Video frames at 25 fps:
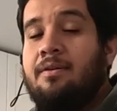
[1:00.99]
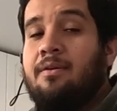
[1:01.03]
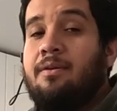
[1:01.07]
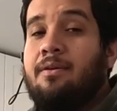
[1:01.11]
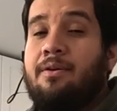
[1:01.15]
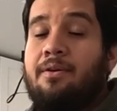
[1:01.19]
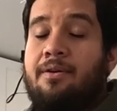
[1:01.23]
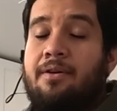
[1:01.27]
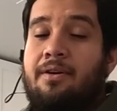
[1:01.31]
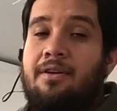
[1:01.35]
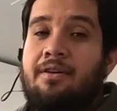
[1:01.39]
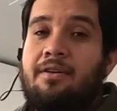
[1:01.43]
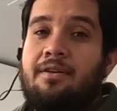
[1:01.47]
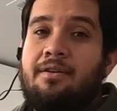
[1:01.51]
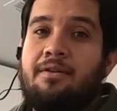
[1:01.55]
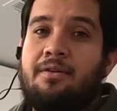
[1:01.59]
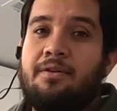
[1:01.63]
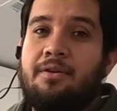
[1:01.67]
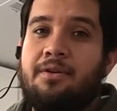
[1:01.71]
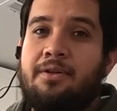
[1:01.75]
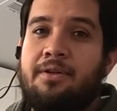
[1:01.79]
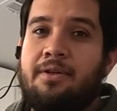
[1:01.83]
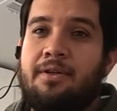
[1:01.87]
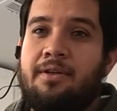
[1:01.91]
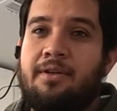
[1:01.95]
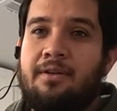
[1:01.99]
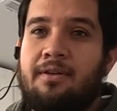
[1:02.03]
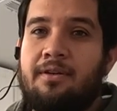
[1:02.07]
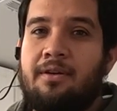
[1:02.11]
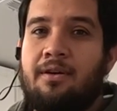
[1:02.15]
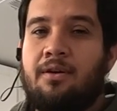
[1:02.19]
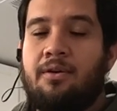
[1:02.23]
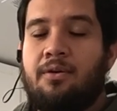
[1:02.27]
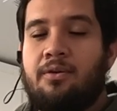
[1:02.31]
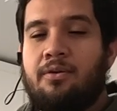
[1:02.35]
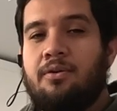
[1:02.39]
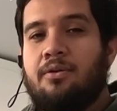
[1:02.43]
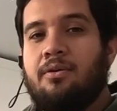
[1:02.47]
or go to your
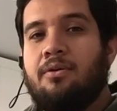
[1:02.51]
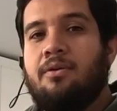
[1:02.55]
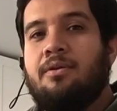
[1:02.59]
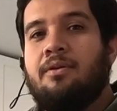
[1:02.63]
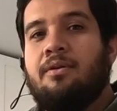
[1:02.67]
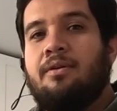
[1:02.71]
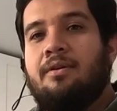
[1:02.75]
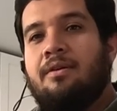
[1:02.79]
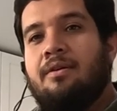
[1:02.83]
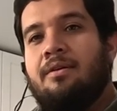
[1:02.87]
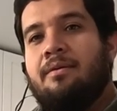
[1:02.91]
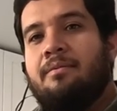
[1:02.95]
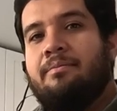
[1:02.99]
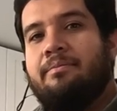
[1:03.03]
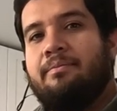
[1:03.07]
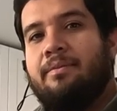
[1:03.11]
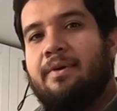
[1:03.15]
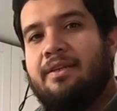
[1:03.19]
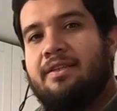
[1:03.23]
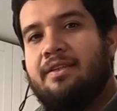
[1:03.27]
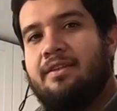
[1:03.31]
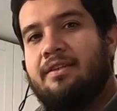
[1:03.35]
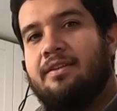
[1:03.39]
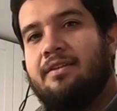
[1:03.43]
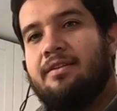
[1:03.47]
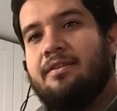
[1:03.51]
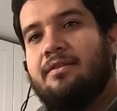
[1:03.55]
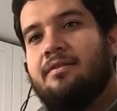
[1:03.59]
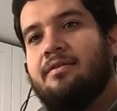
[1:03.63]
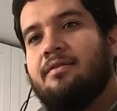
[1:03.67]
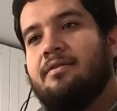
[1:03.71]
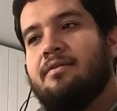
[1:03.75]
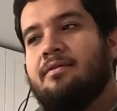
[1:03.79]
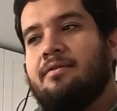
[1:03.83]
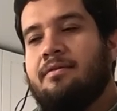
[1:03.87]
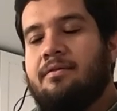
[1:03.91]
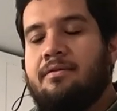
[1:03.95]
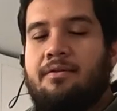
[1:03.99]
local Mexican
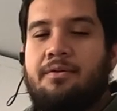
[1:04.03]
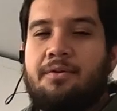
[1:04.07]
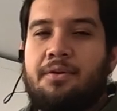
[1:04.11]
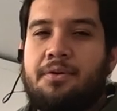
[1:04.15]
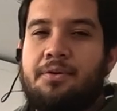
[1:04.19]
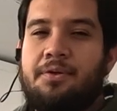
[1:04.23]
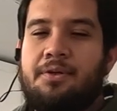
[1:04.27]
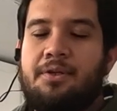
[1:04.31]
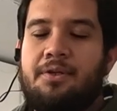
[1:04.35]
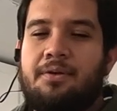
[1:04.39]
grocery